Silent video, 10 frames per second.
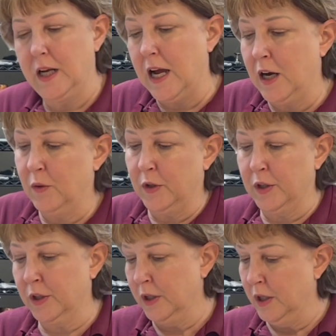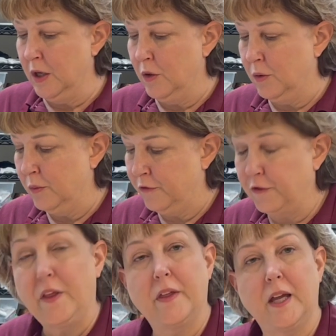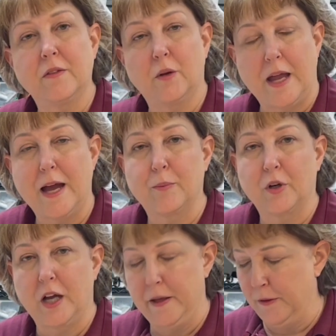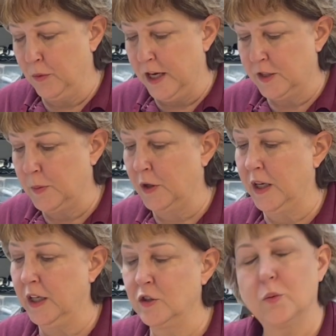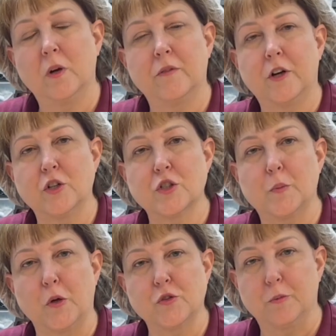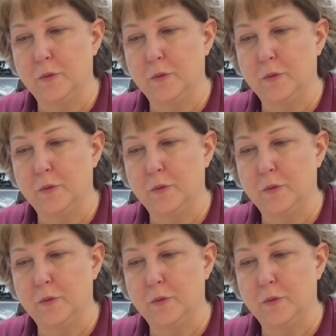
our filling, the apricot and the raspberry, into one of our disposable